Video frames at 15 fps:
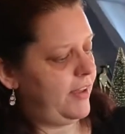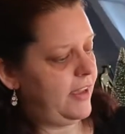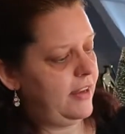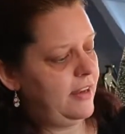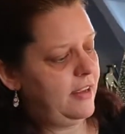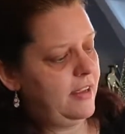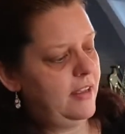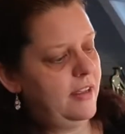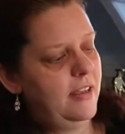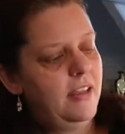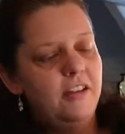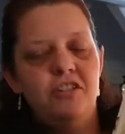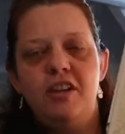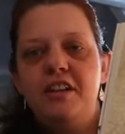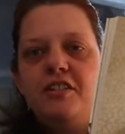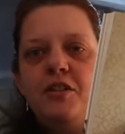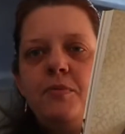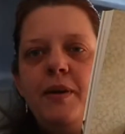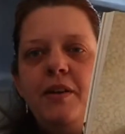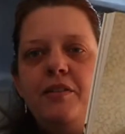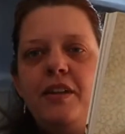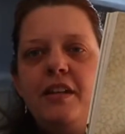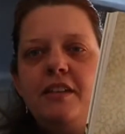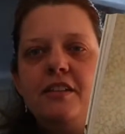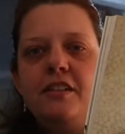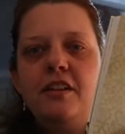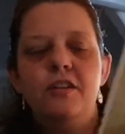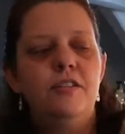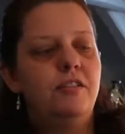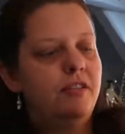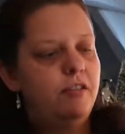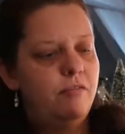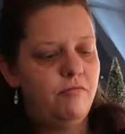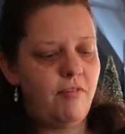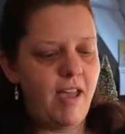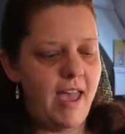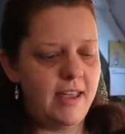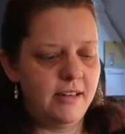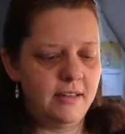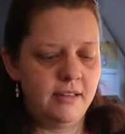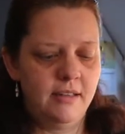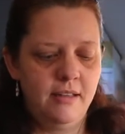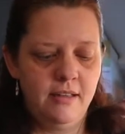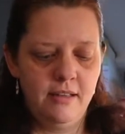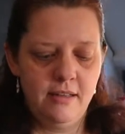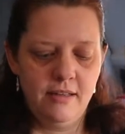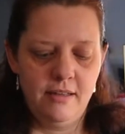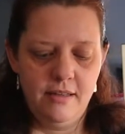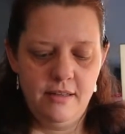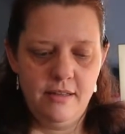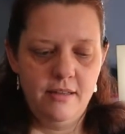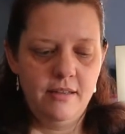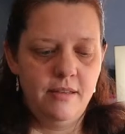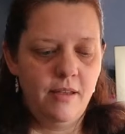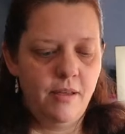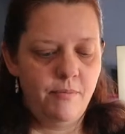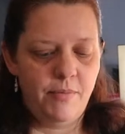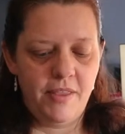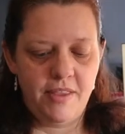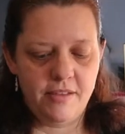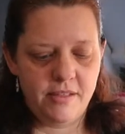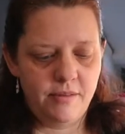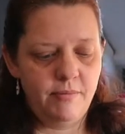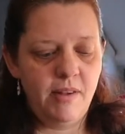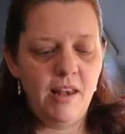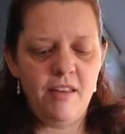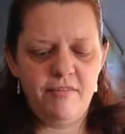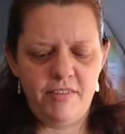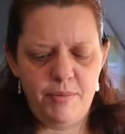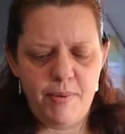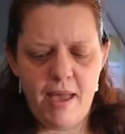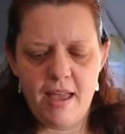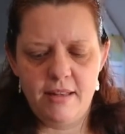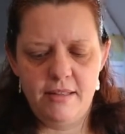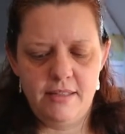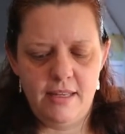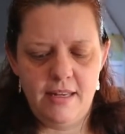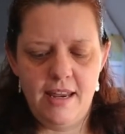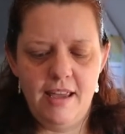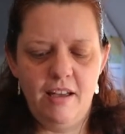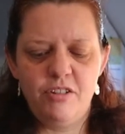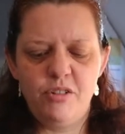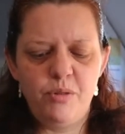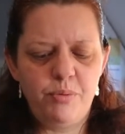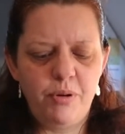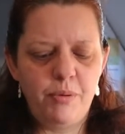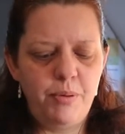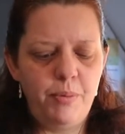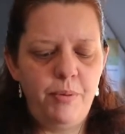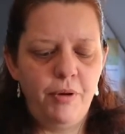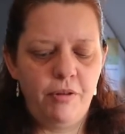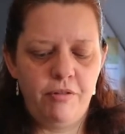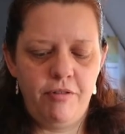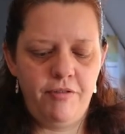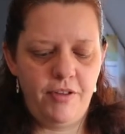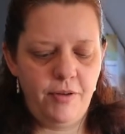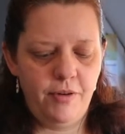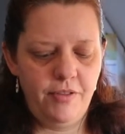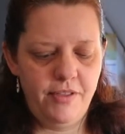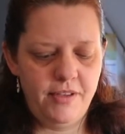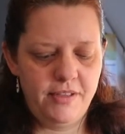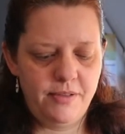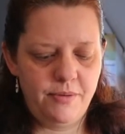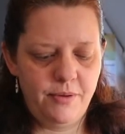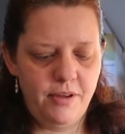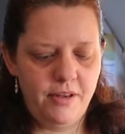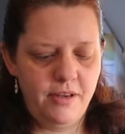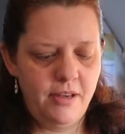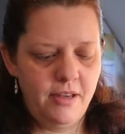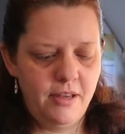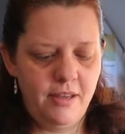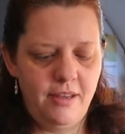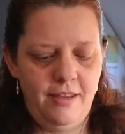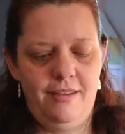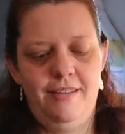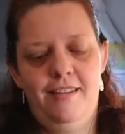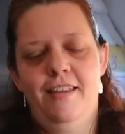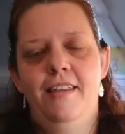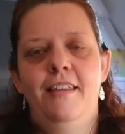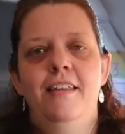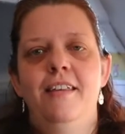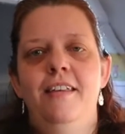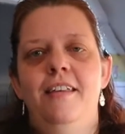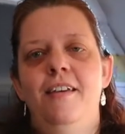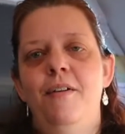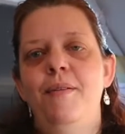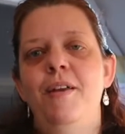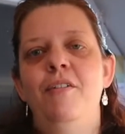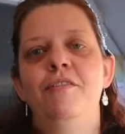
it and changed the bit on his nose to red. But there's some lovely patterns in here. I'll do a proper book review on this one. I mean,